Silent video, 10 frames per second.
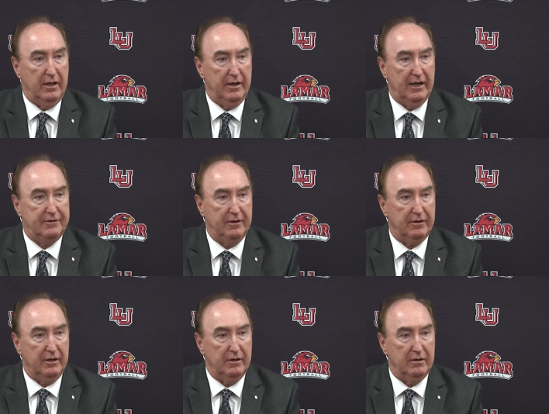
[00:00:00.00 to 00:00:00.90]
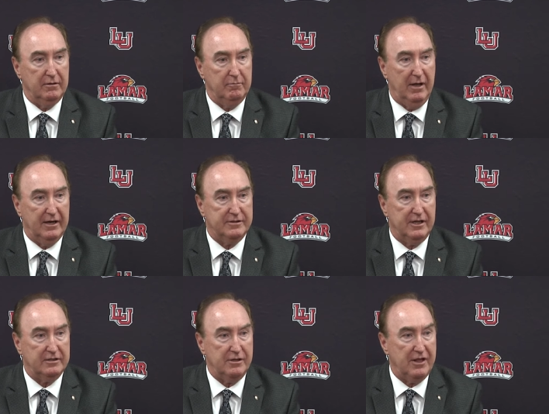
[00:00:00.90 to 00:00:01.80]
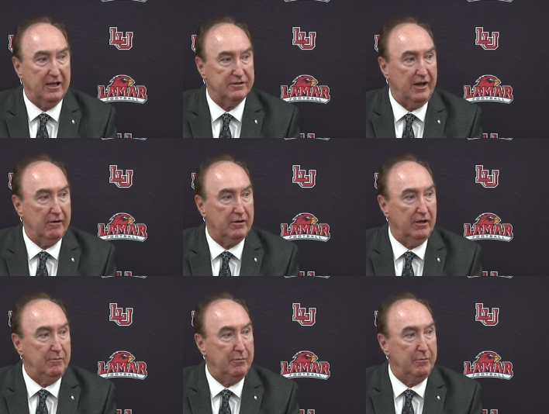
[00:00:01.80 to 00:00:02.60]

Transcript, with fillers: and I took uh, about a $60,000 cut in